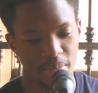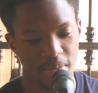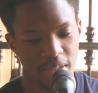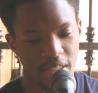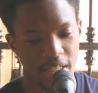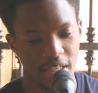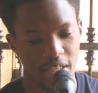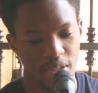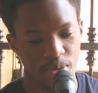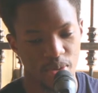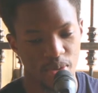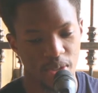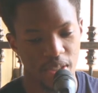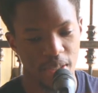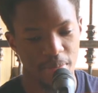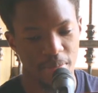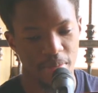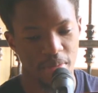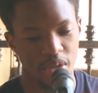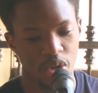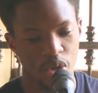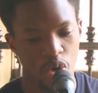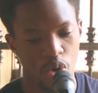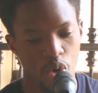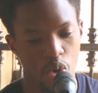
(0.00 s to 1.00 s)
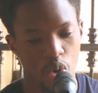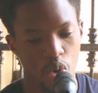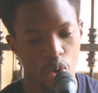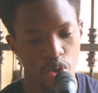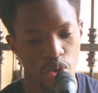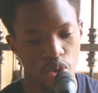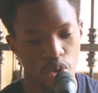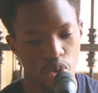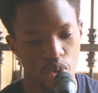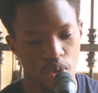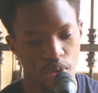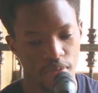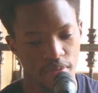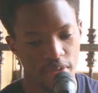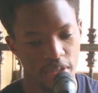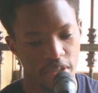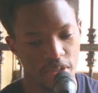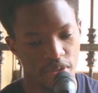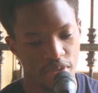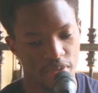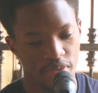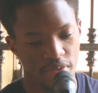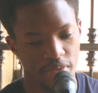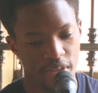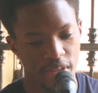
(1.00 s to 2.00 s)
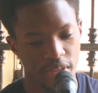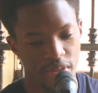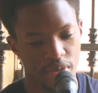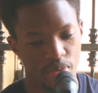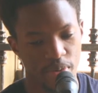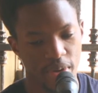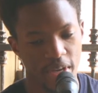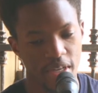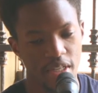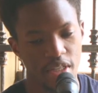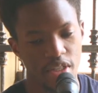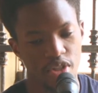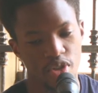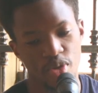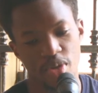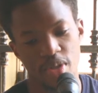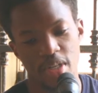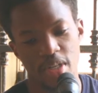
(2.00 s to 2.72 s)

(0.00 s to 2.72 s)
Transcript: saying to him, O you of little faith, why did you